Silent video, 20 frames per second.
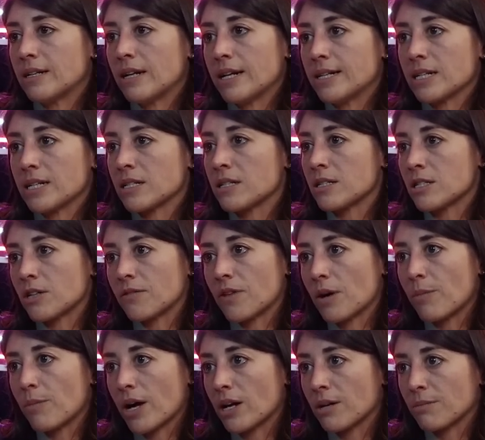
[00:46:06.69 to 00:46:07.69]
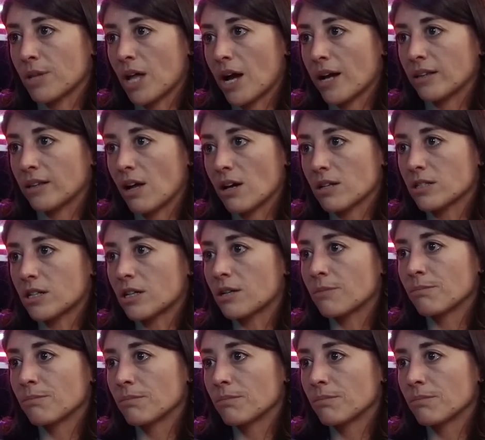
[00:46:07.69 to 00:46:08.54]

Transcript: it doesn't serve our bottom line long term.